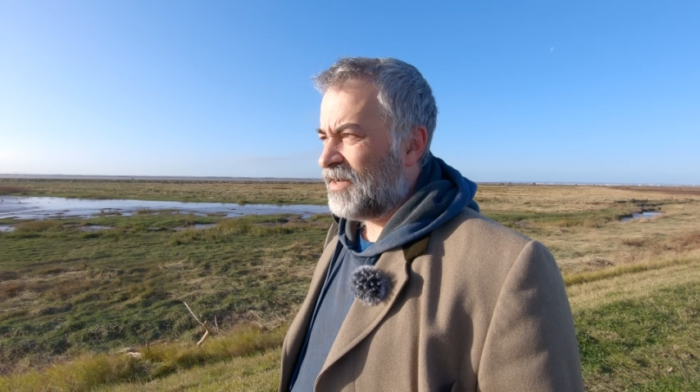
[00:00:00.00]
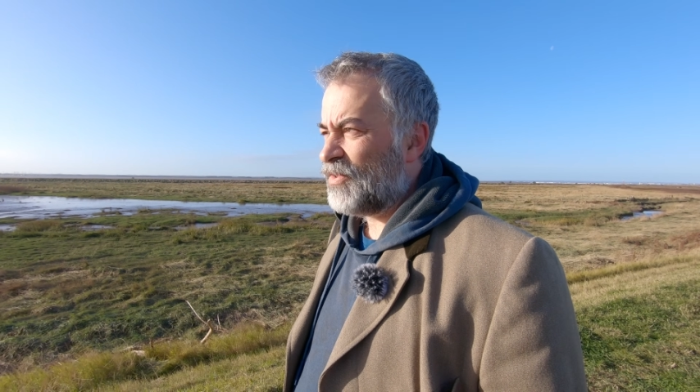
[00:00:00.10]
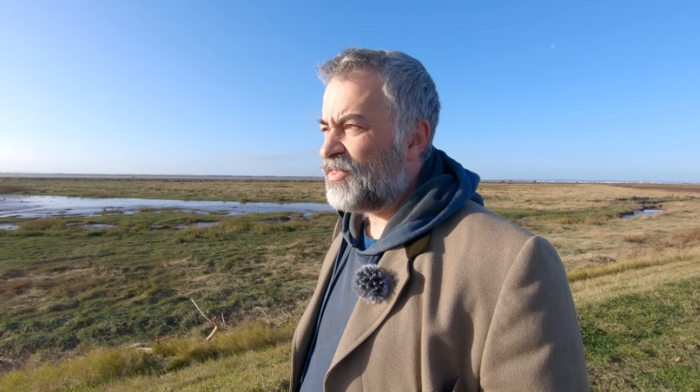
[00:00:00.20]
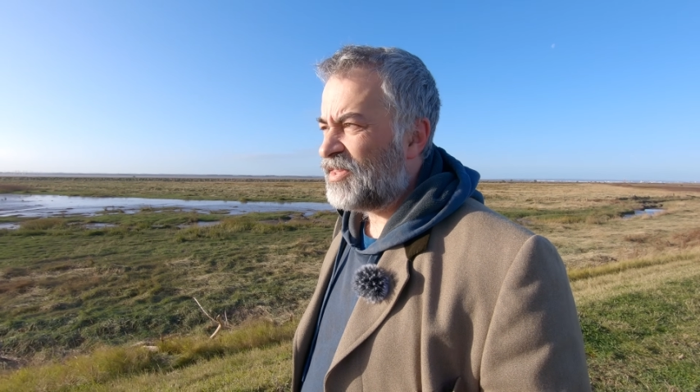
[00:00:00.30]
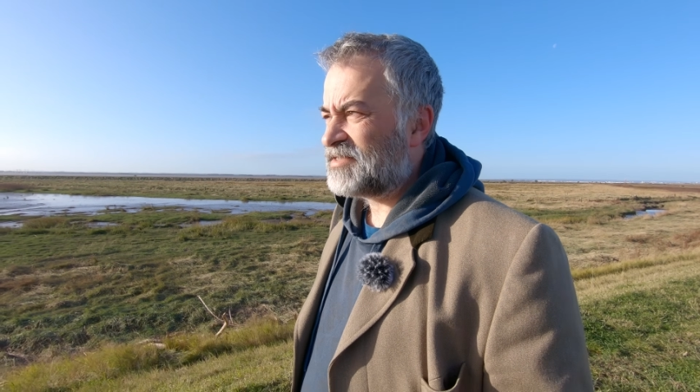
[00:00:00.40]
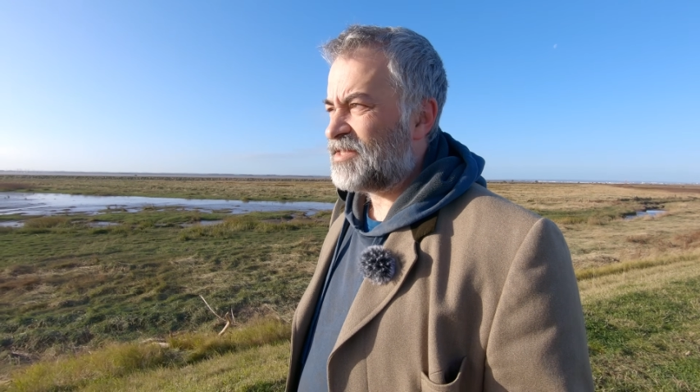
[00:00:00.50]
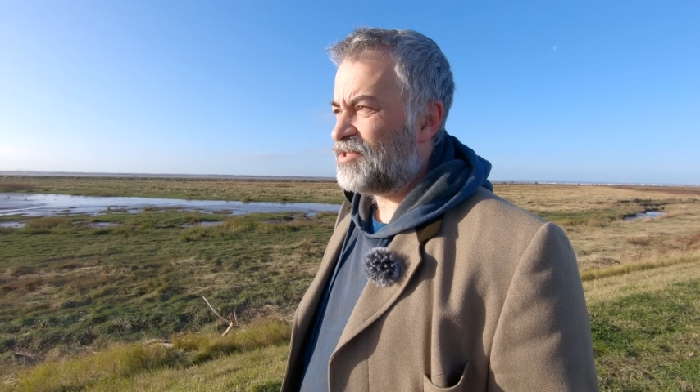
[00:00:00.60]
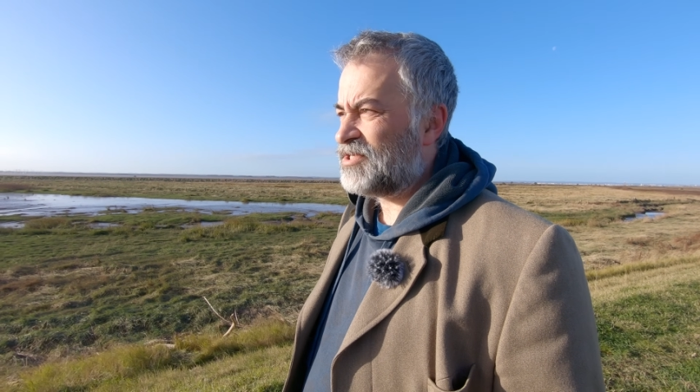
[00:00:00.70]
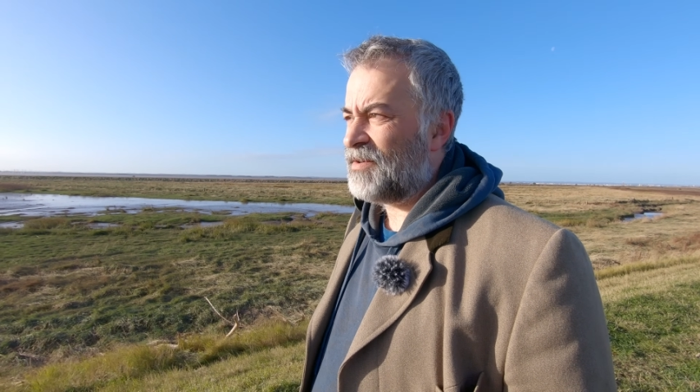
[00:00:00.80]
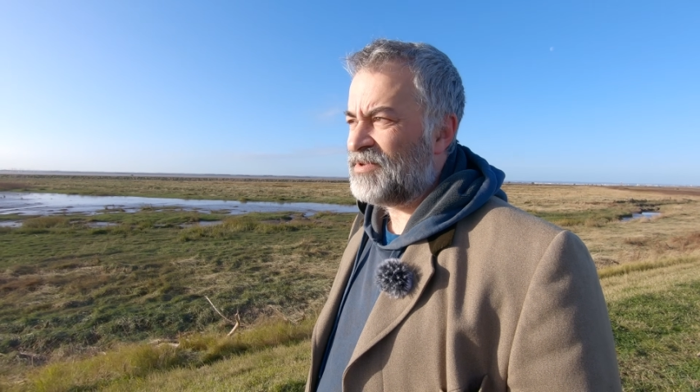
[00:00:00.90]
Other things that
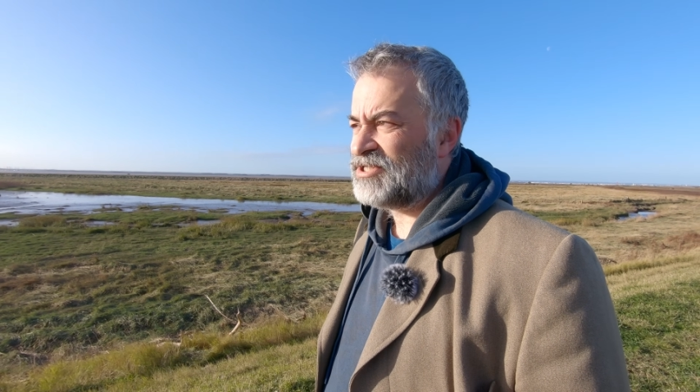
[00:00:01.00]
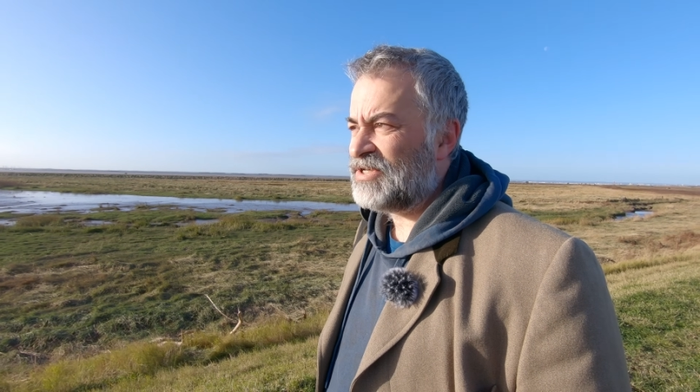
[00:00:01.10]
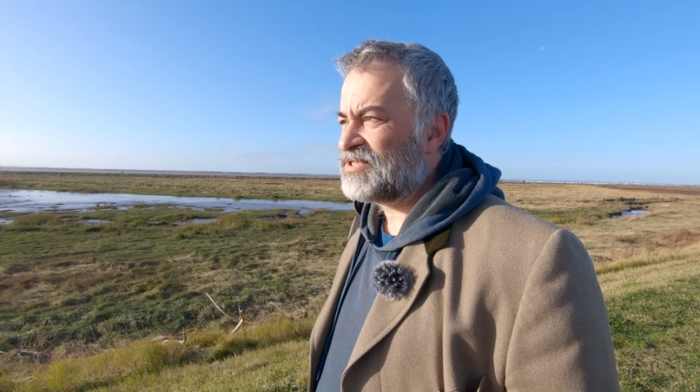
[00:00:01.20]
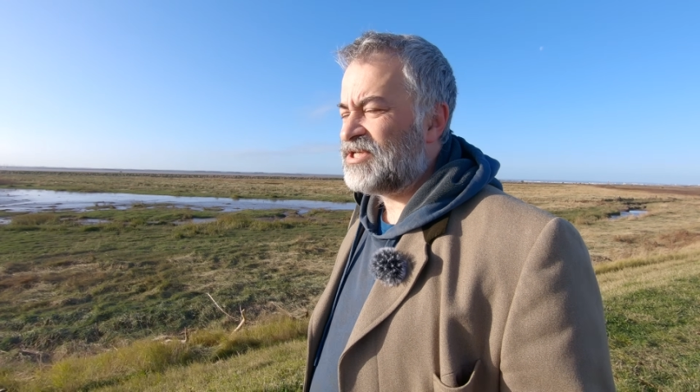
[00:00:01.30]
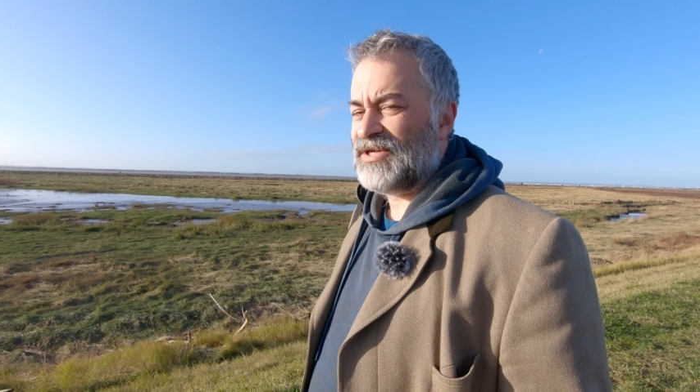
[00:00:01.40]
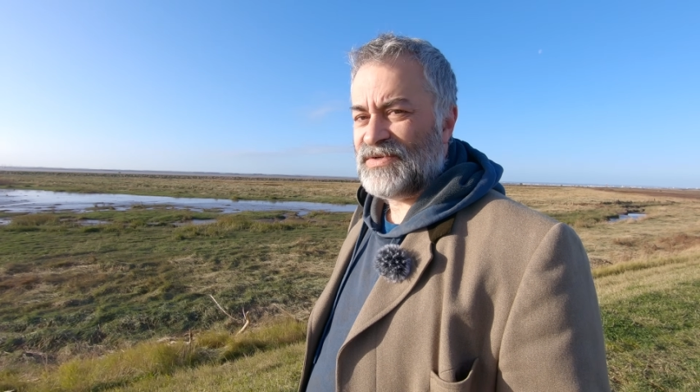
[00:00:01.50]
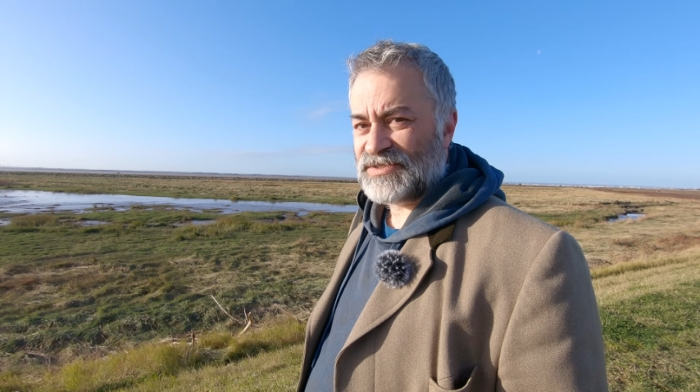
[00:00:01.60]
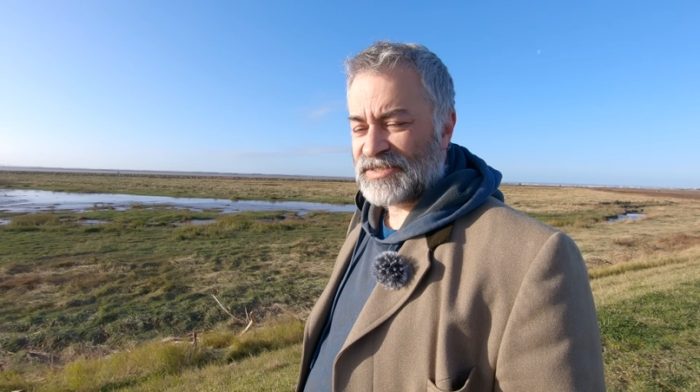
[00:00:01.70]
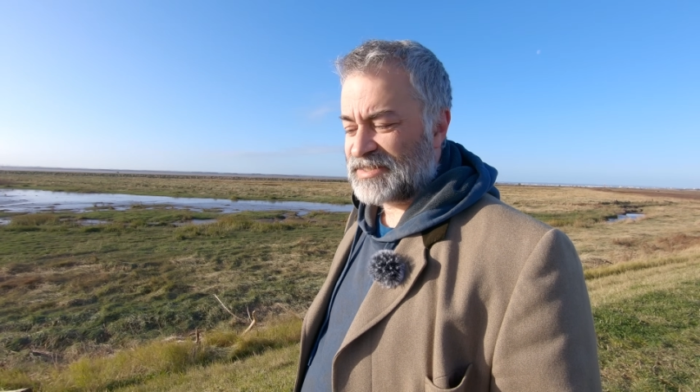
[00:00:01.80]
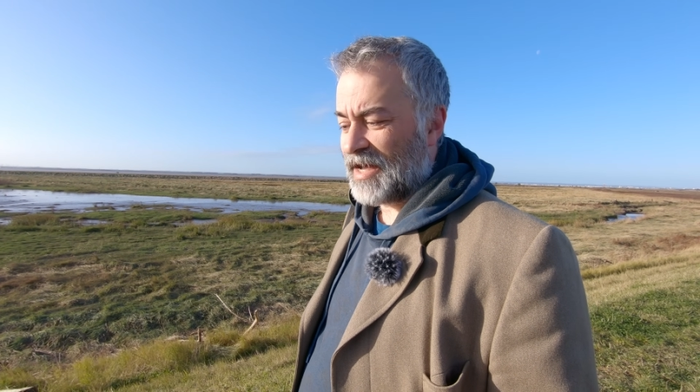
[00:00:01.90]
the Germans used to use as